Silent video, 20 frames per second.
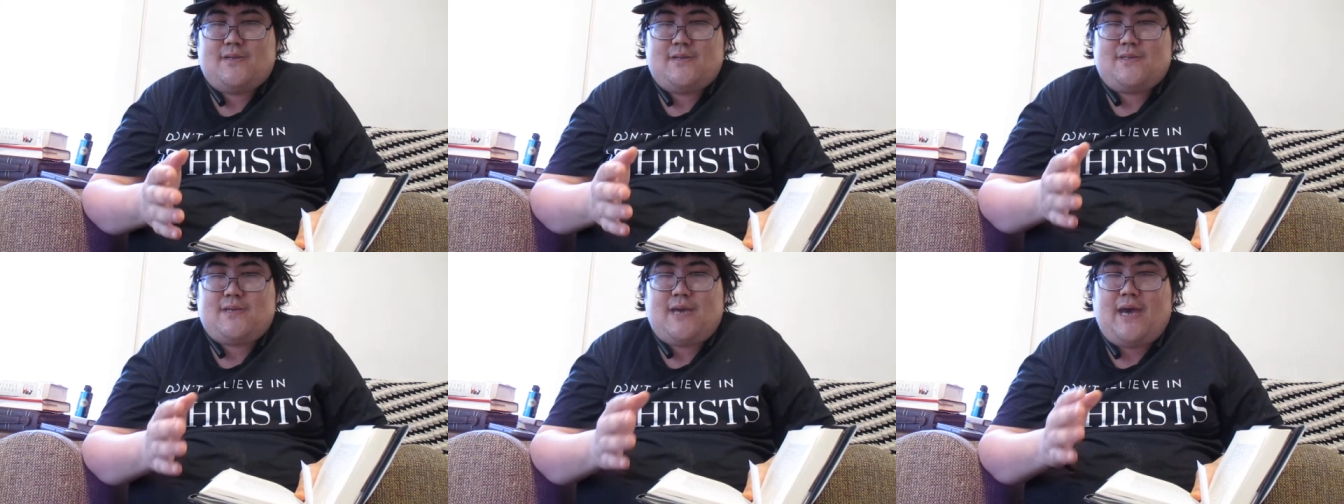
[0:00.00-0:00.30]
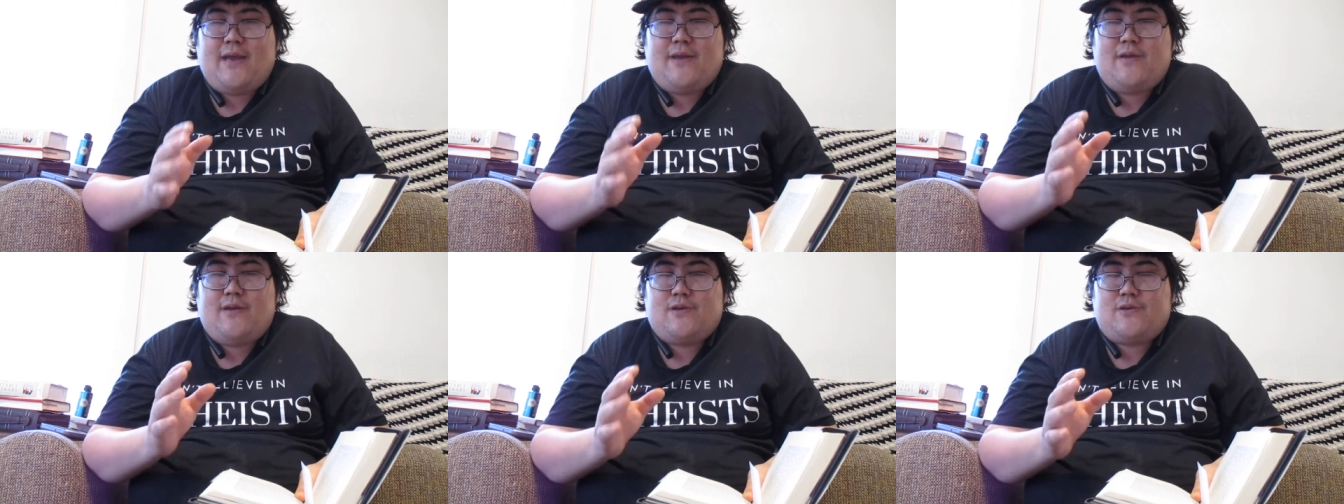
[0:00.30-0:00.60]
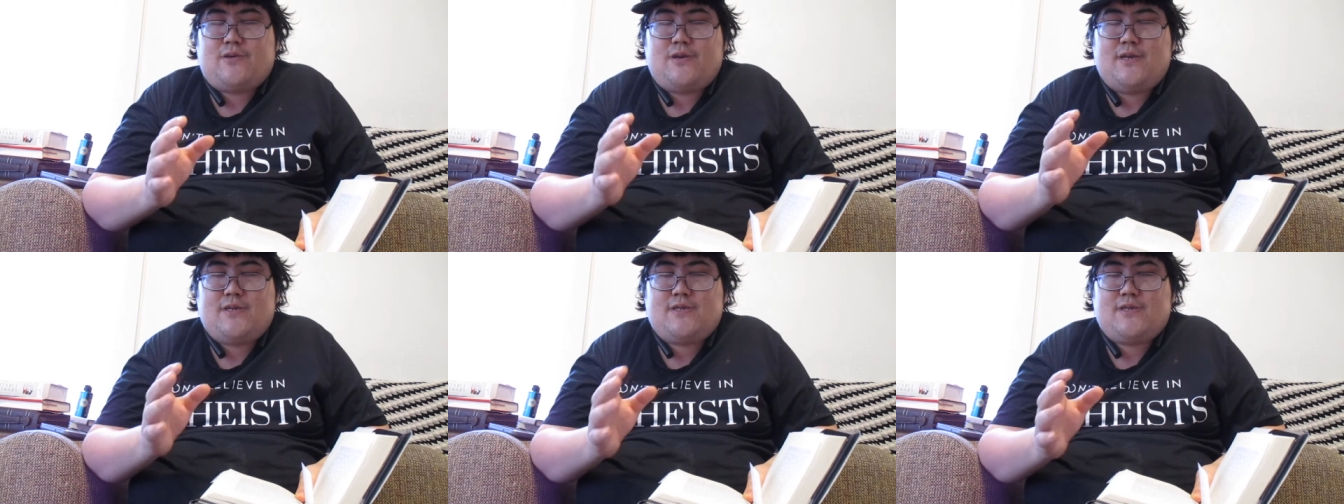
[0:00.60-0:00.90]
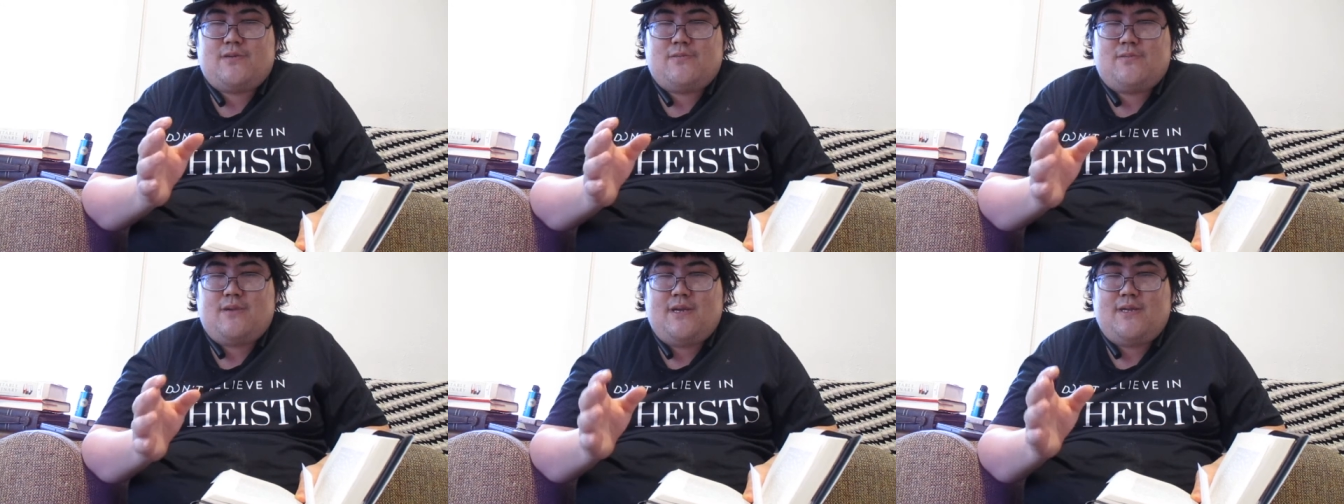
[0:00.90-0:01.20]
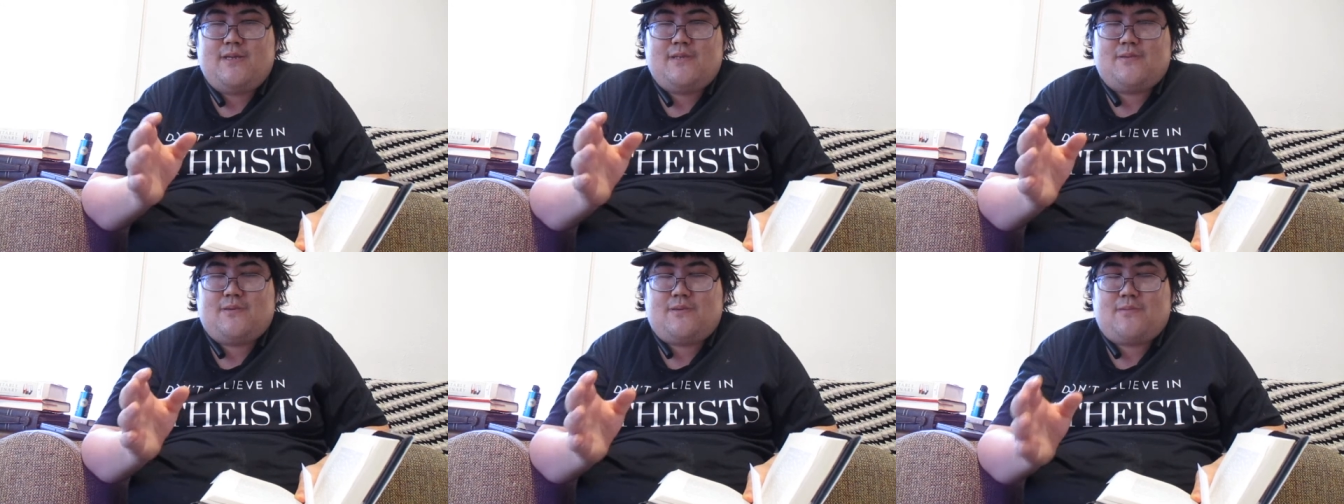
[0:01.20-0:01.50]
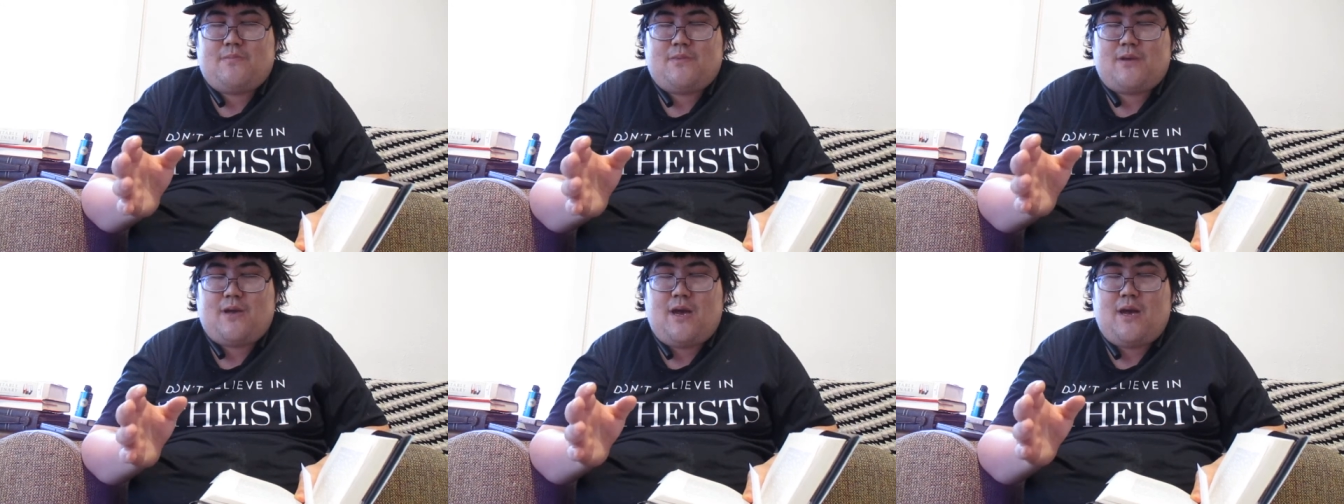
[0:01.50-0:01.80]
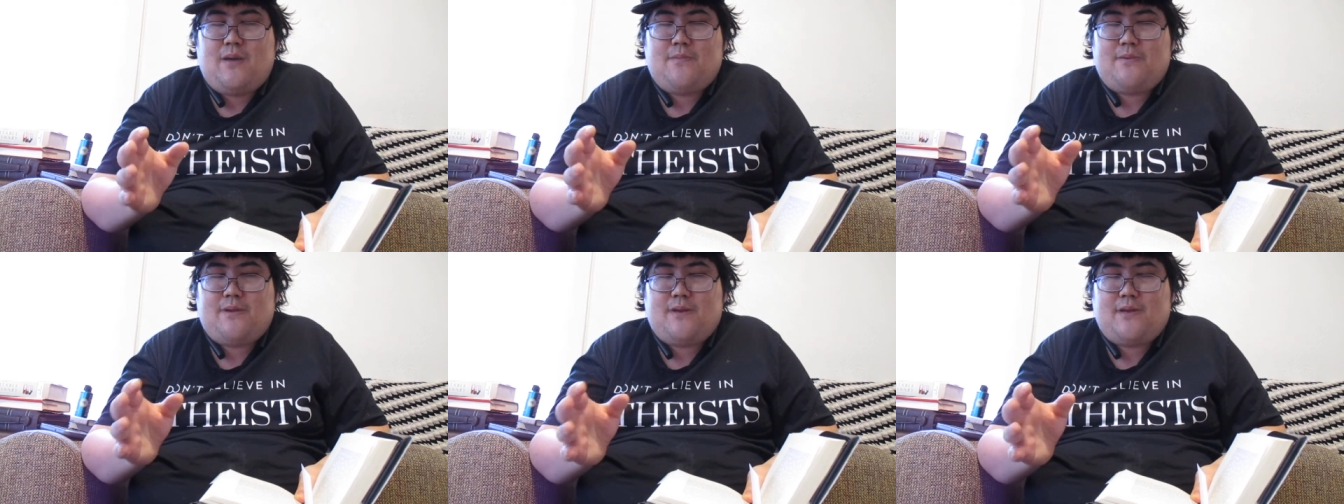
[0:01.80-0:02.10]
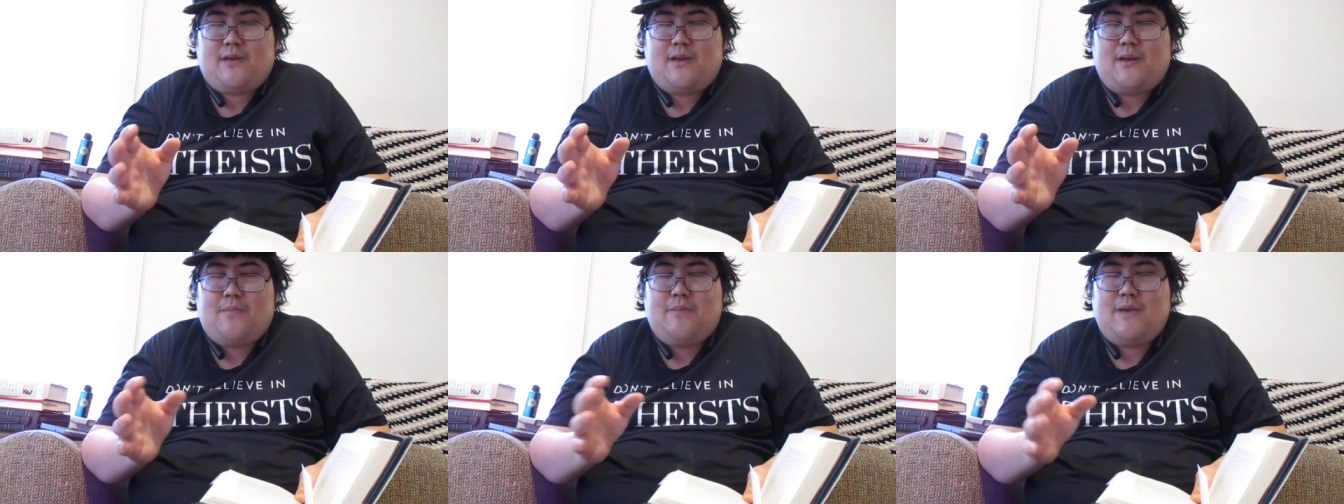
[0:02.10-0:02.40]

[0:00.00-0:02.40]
It's titled A